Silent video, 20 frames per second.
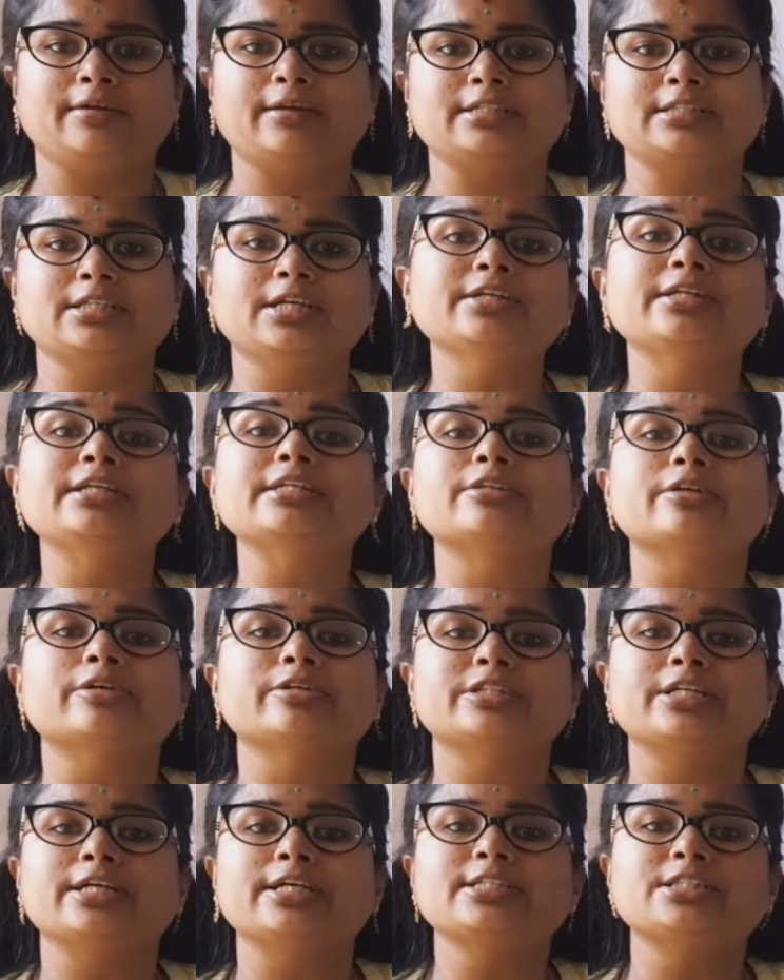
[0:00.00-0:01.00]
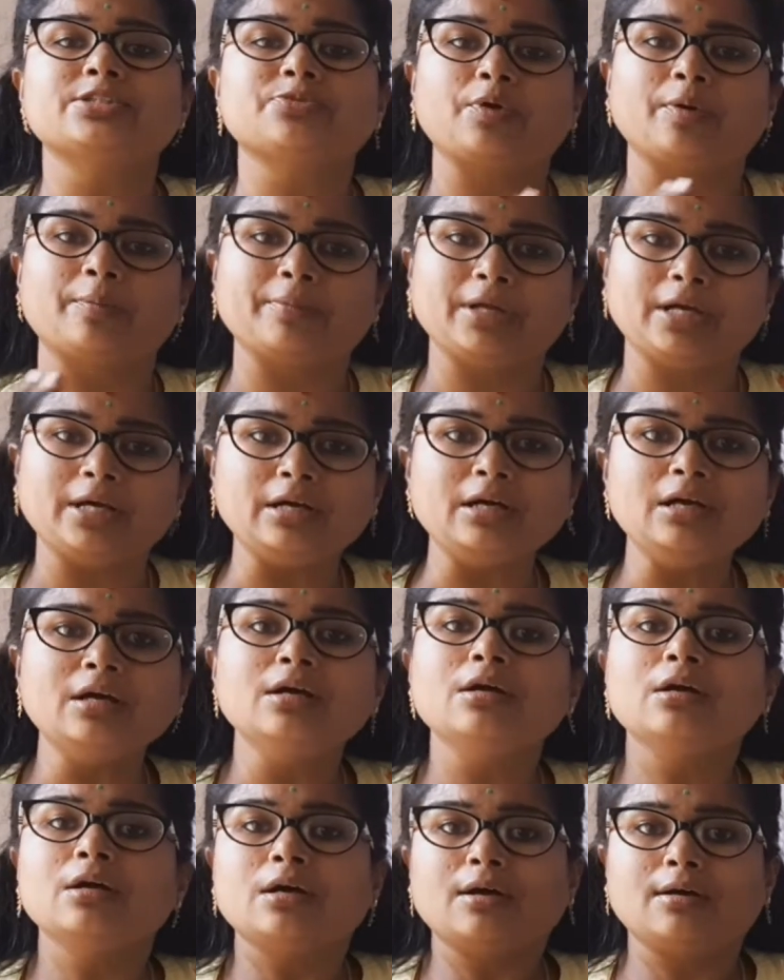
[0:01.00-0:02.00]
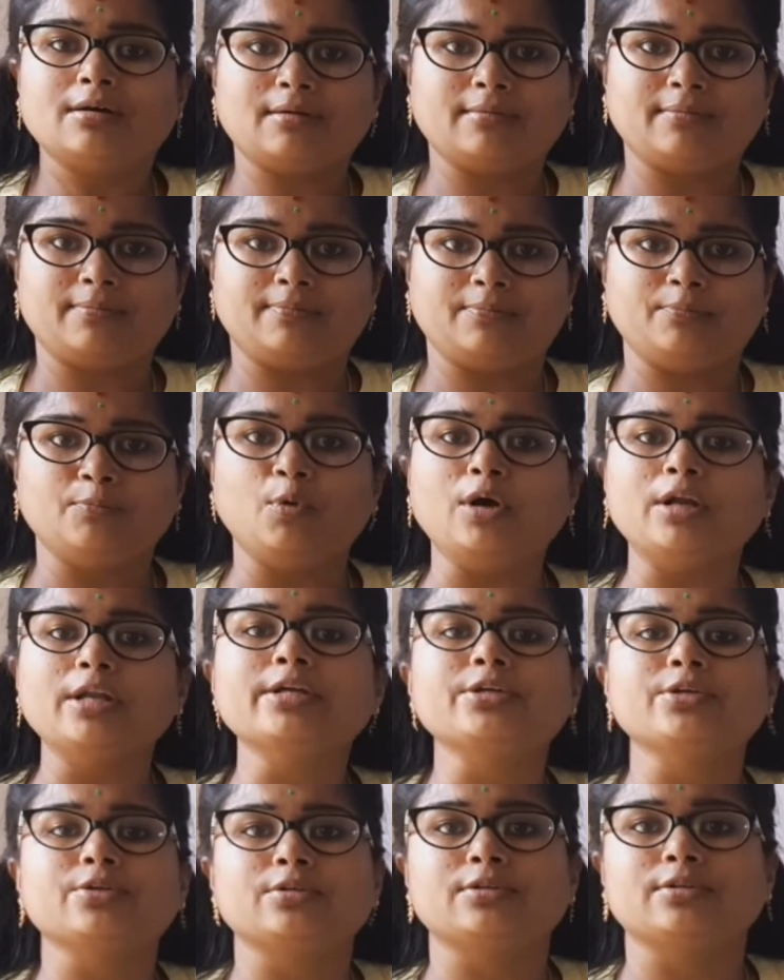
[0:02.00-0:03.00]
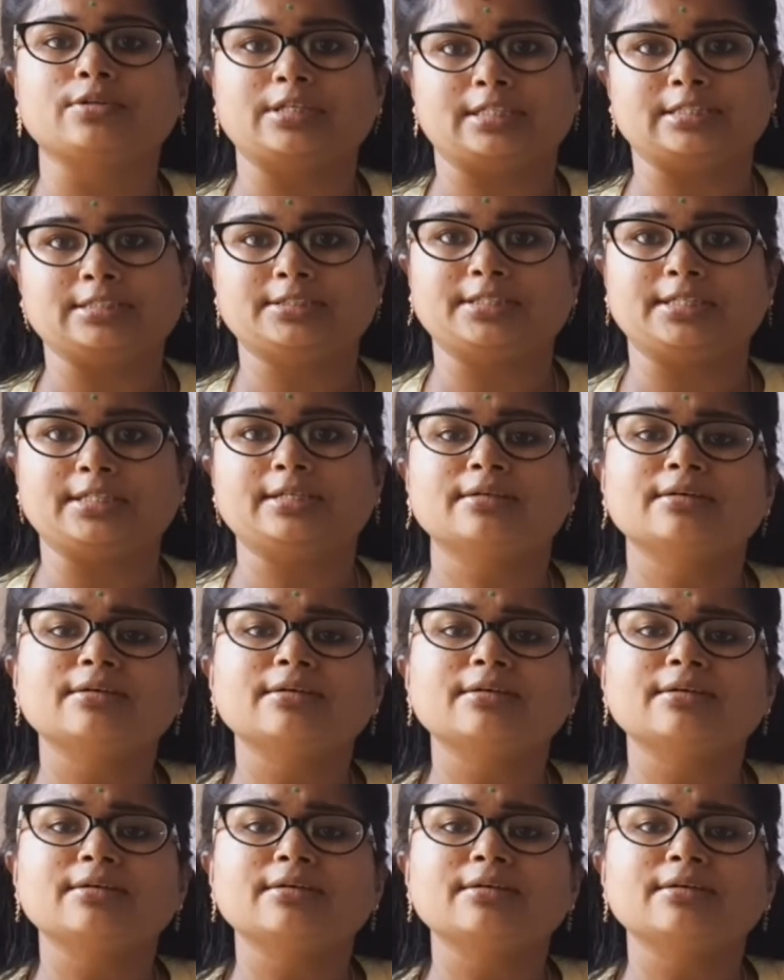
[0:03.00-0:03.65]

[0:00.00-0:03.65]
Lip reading: or dissociates from the molecule, you can say.